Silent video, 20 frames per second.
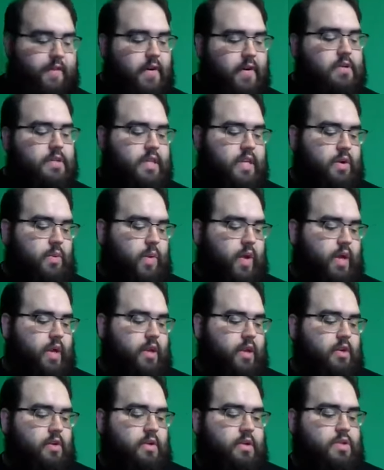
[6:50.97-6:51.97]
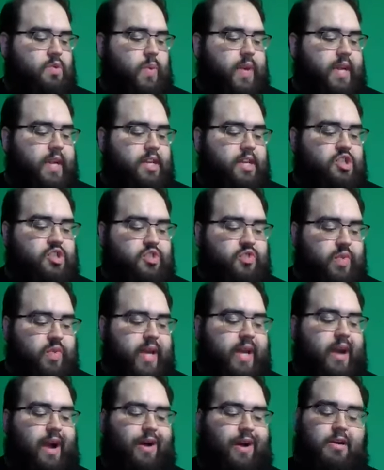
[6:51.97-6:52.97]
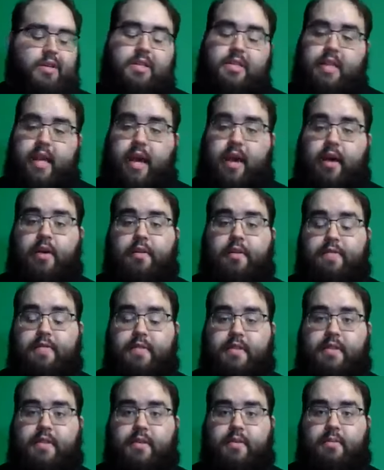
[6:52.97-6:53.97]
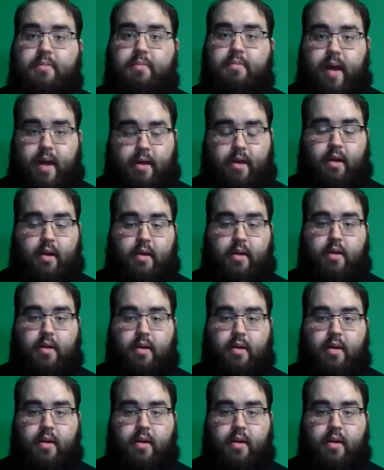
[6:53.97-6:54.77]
The first thing we can do is we can treat ourselves better.